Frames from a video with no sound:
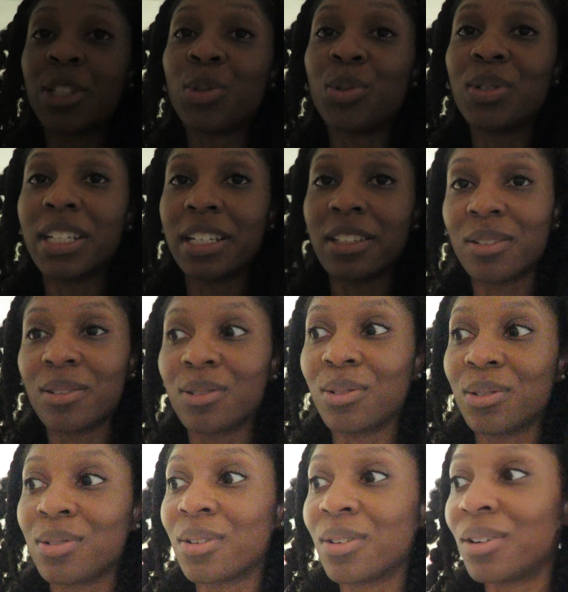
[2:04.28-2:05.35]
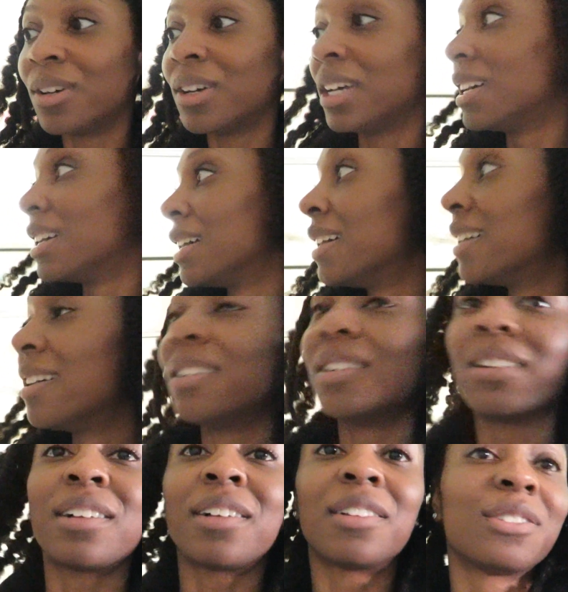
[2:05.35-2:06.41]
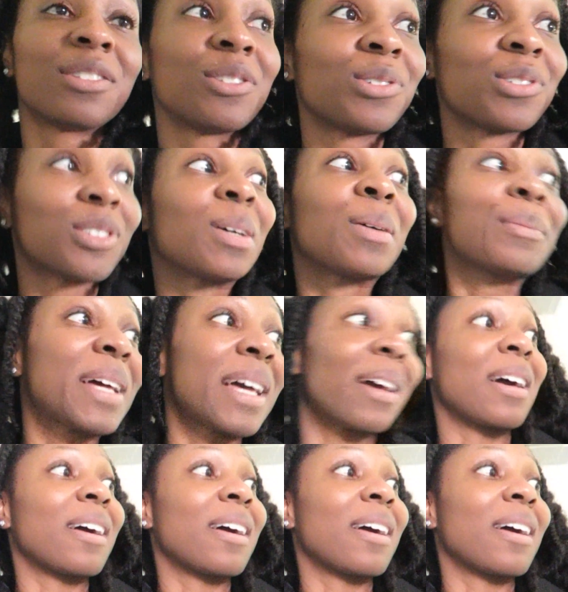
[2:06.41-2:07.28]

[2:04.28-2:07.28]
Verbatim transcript: do need to do some